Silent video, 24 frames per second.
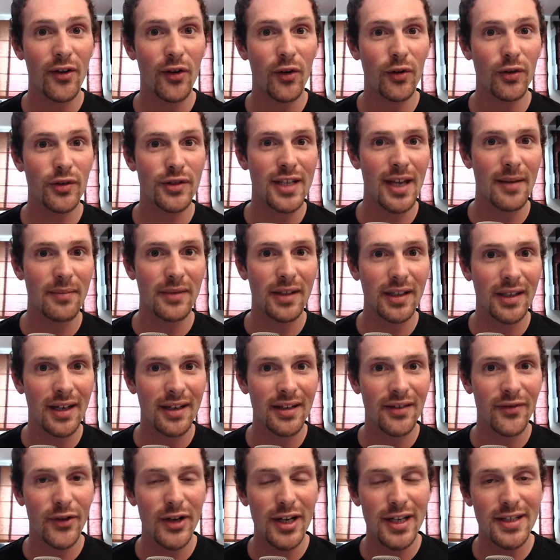or something that's
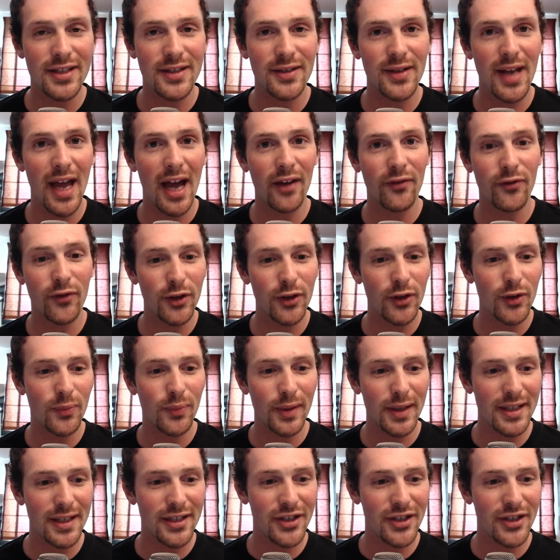really stood out for you, please